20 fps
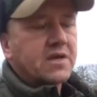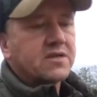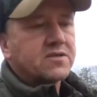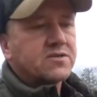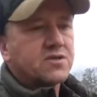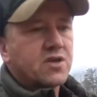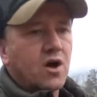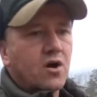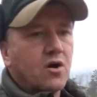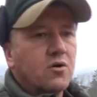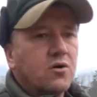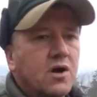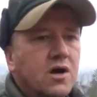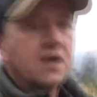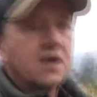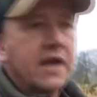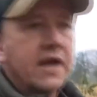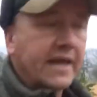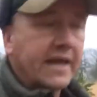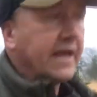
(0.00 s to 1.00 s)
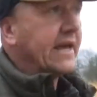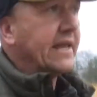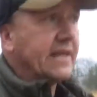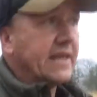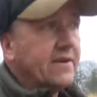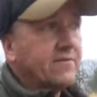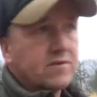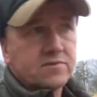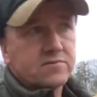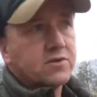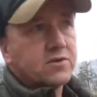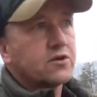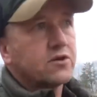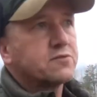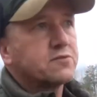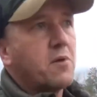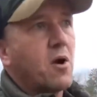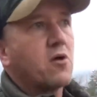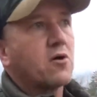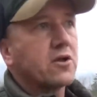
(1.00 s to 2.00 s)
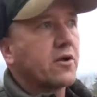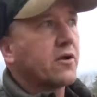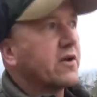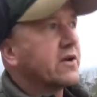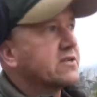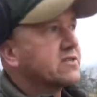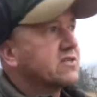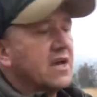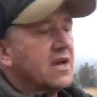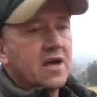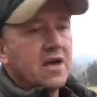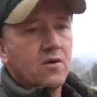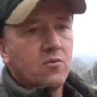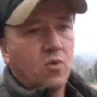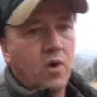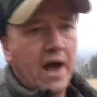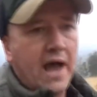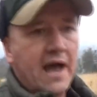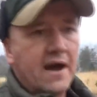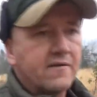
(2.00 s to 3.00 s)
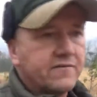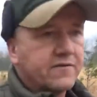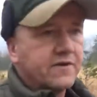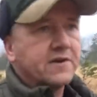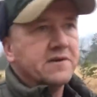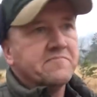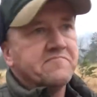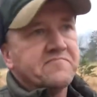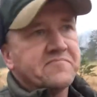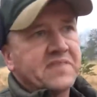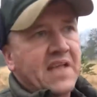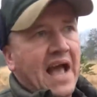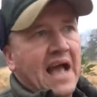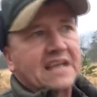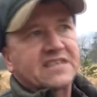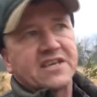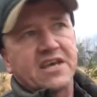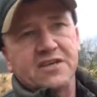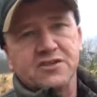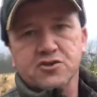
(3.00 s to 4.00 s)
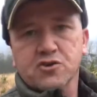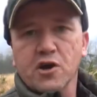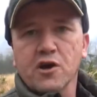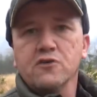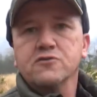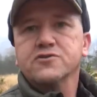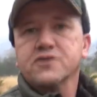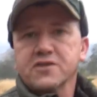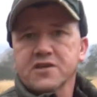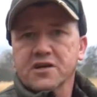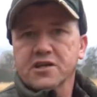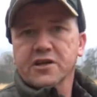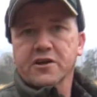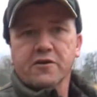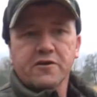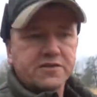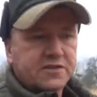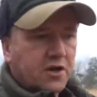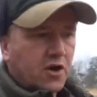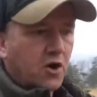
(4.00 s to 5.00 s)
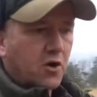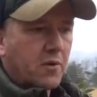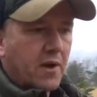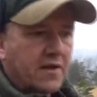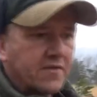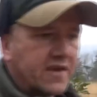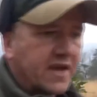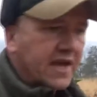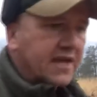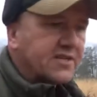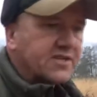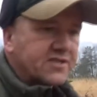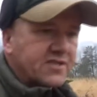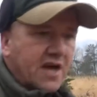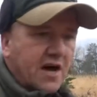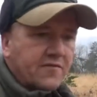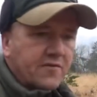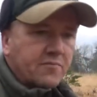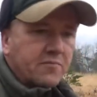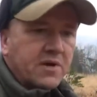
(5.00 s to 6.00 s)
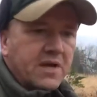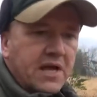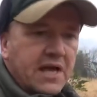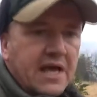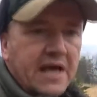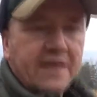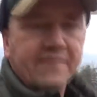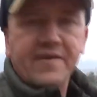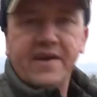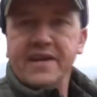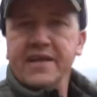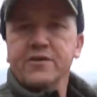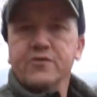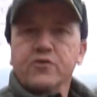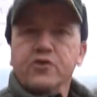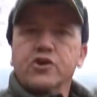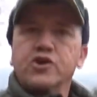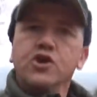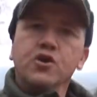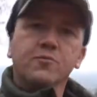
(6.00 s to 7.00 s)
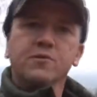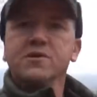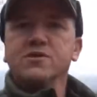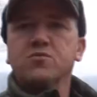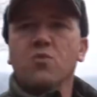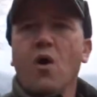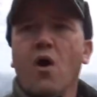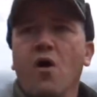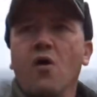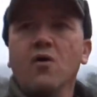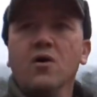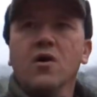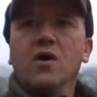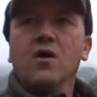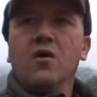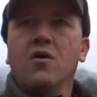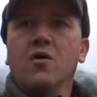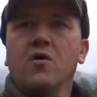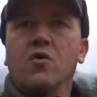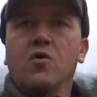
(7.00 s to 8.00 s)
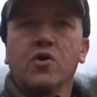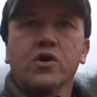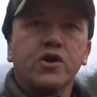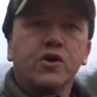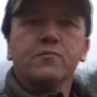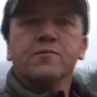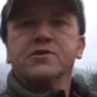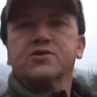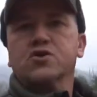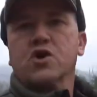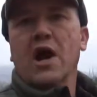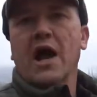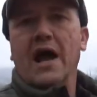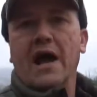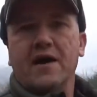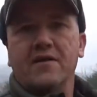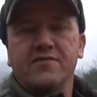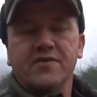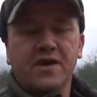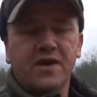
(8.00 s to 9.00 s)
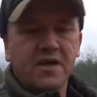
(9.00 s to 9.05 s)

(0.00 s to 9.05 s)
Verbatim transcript: So, and, and even, you know, small clearings will have access trails to the clearings that go around the edges of them that either humans walk or humans drive.